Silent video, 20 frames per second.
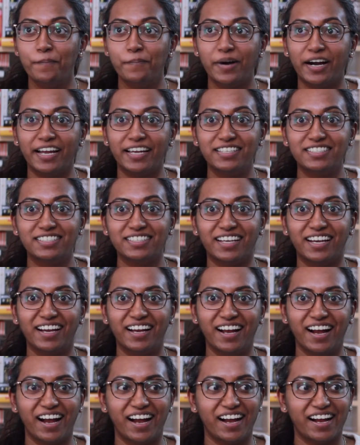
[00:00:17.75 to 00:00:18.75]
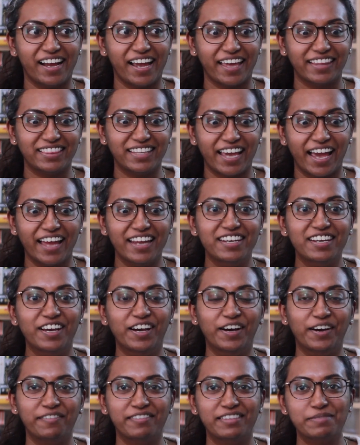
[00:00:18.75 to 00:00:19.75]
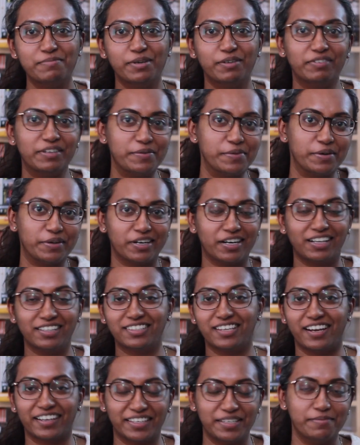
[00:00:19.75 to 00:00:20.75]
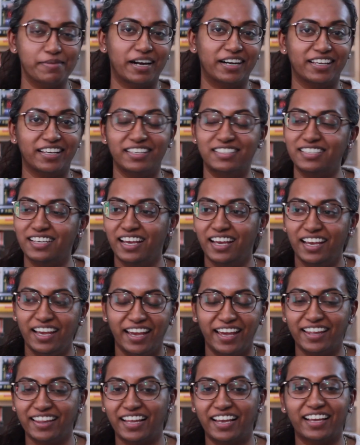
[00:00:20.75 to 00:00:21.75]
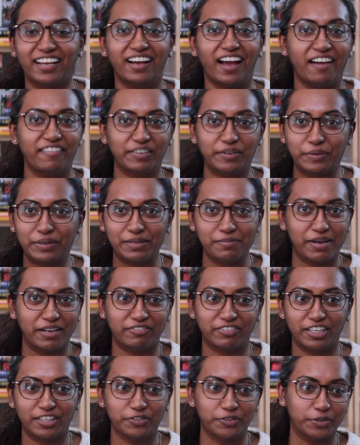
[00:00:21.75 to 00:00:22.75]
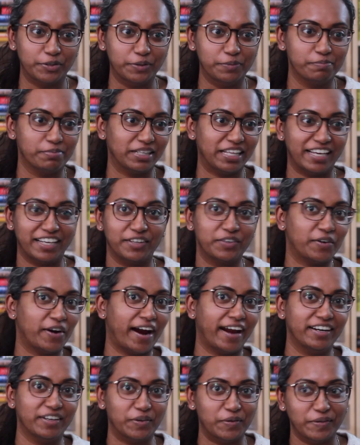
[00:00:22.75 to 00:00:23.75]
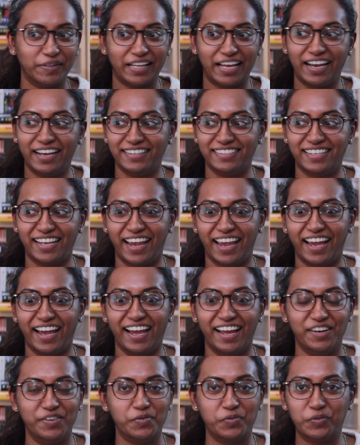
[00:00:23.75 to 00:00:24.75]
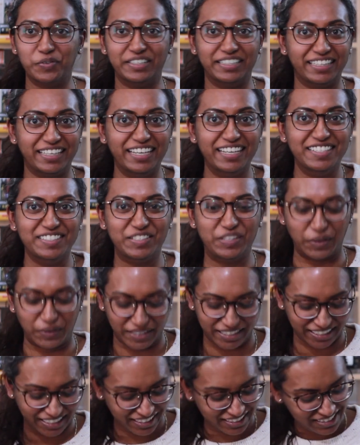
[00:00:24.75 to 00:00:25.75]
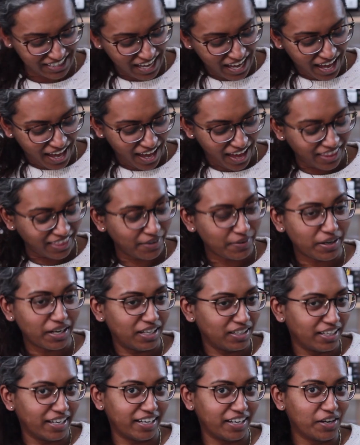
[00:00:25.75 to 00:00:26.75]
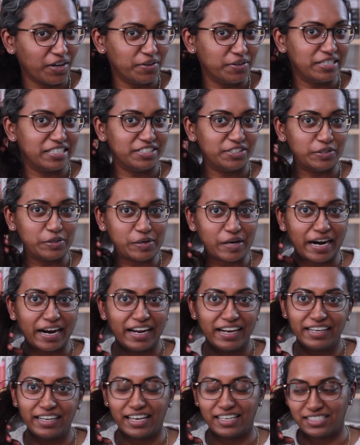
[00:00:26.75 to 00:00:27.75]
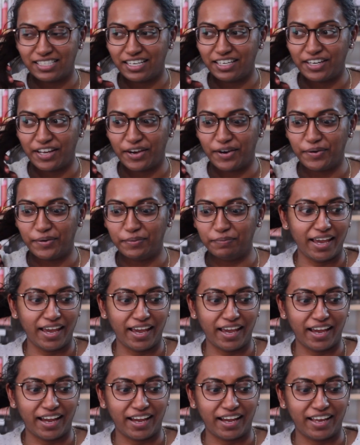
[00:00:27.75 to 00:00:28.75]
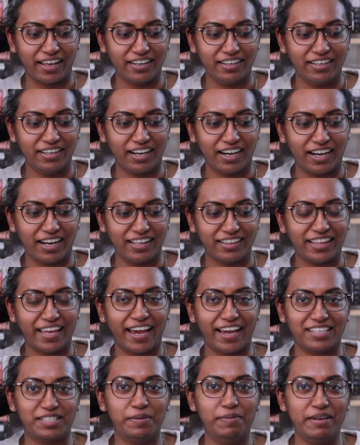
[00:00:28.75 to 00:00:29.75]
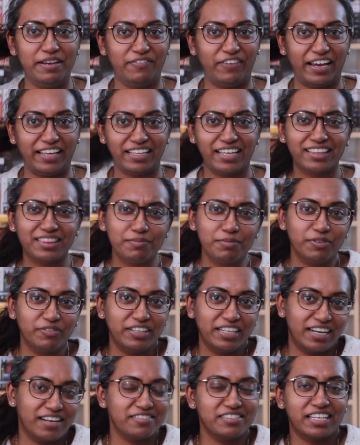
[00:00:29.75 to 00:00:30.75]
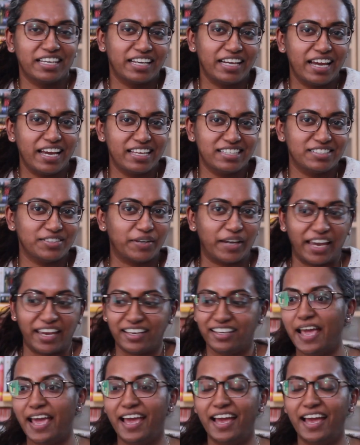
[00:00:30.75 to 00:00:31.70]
But at the end of the movie, we were all talking about it, and like everyone in my friend group like cried a whole lot and really enjoyed it. And they were all like, "Oh, did you cry?" And I said no. And they asked me if I liked the movie, and I was like, "Yeah, it's okay."